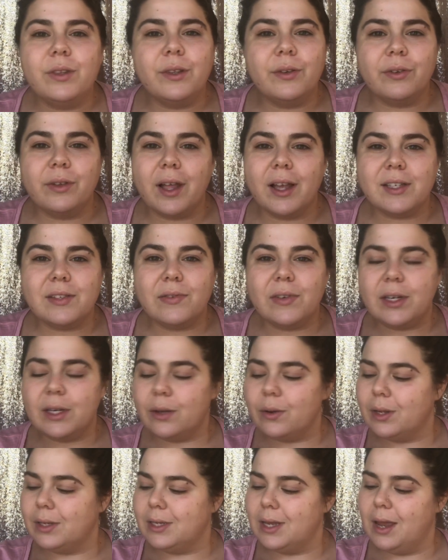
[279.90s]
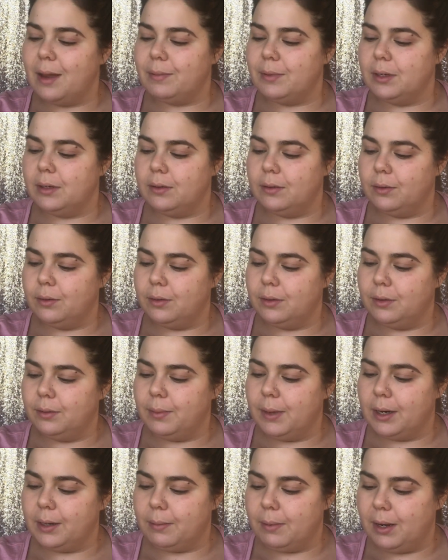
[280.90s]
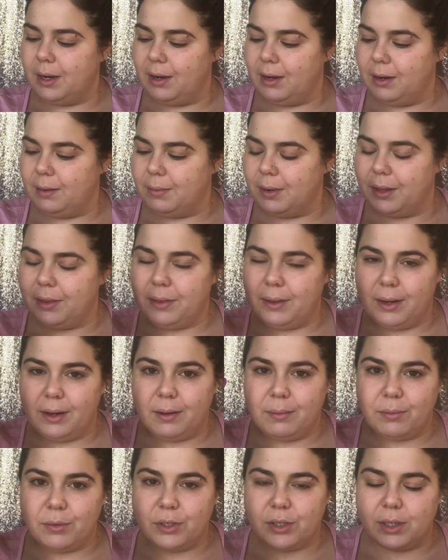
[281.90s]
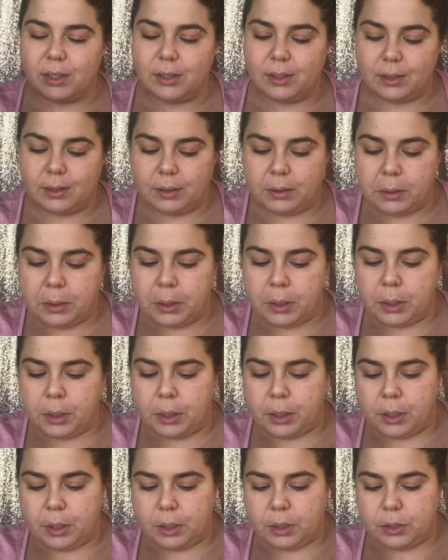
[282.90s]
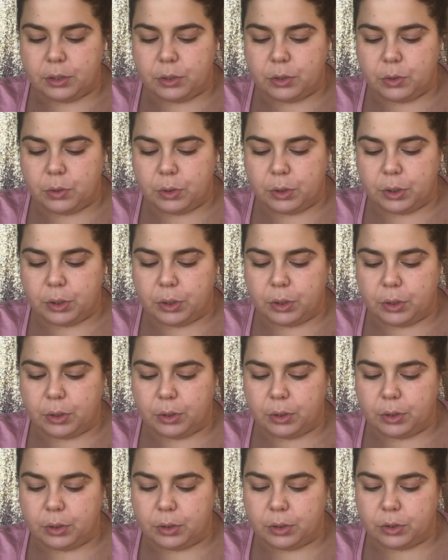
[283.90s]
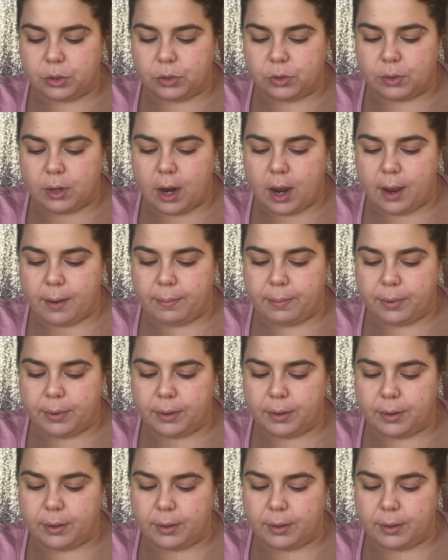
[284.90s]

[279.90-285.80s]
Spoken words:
The last video I tapped it on the back of my hand. I think I'm just going to do a little drop